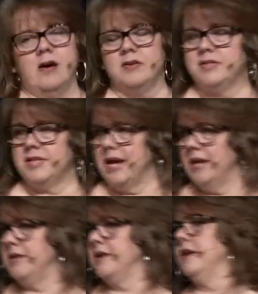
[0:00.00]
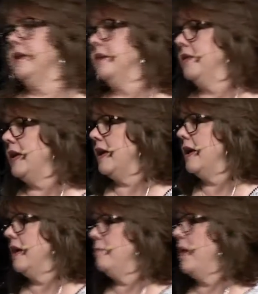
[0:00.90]
stained it and then
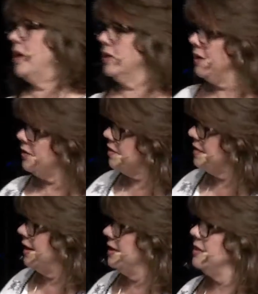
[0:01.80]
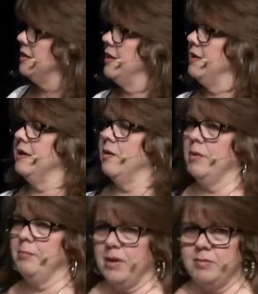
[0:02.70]
I polyurethaned it and there were
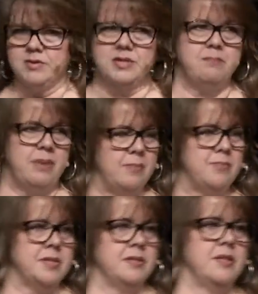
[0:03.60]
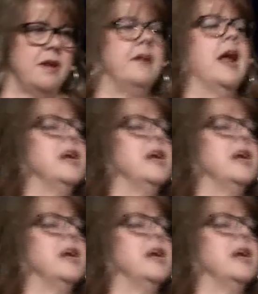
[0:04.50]
bubbles and bumps and stuff and I